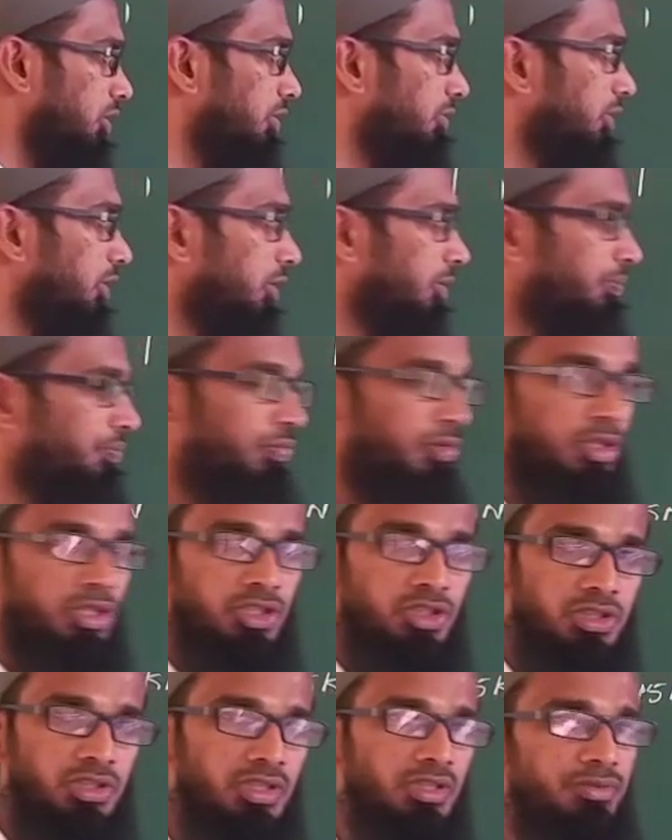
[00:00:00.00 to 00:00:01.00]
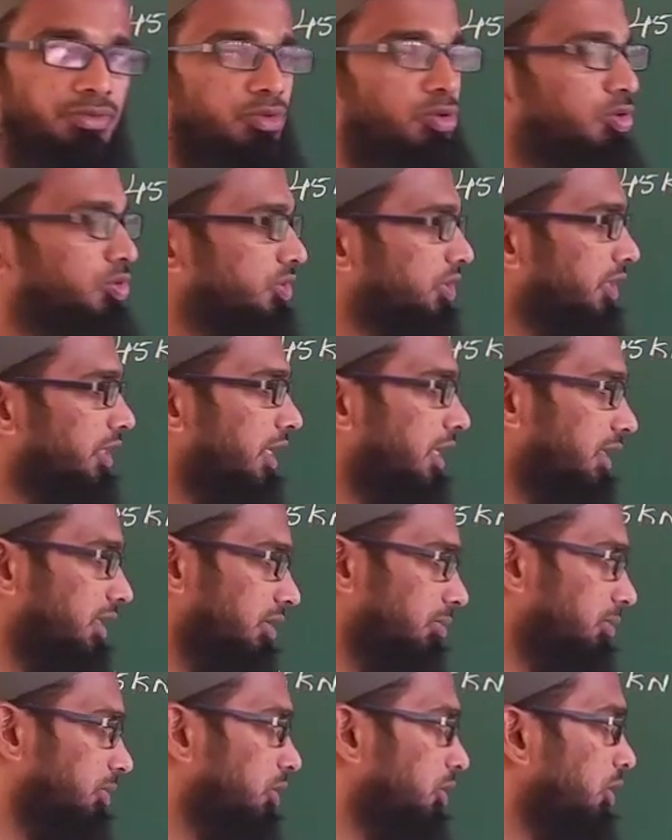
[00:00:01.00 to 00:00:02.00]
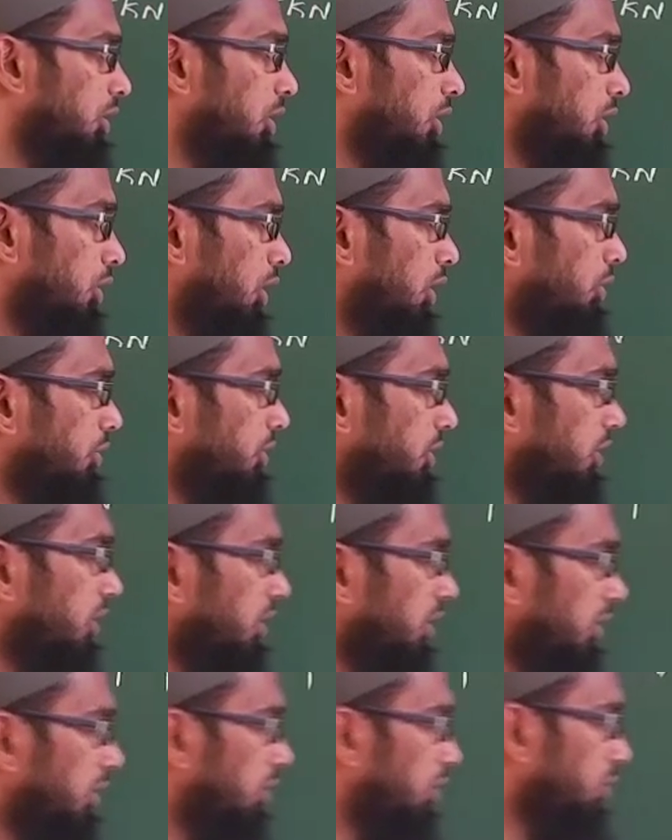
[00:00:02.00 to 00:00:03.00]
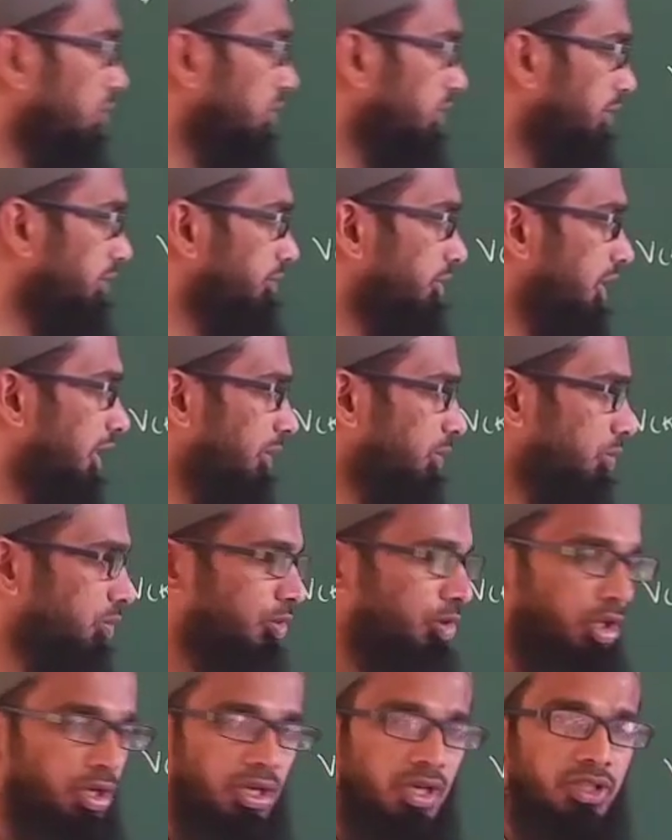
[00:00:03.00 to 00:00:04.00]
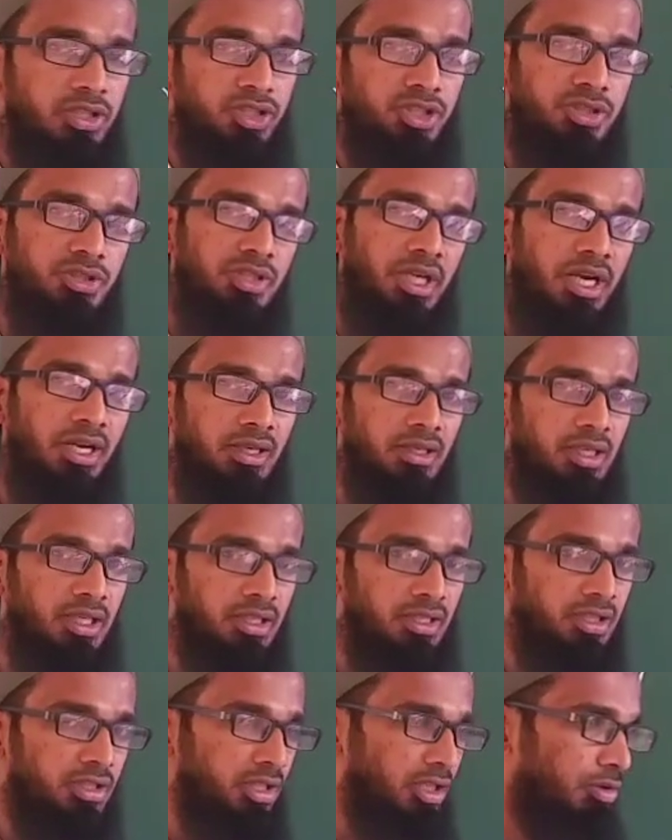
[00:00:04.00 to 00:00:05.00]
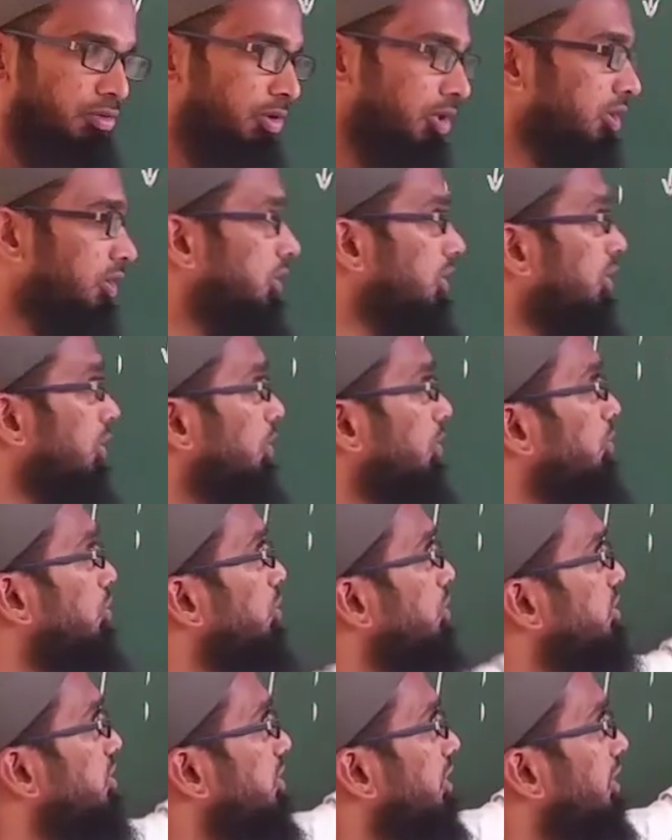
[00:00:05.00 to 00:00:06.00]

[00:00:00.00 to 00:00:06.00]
our shear force diagram. Now here all the we have to draw a straight line curve here. Once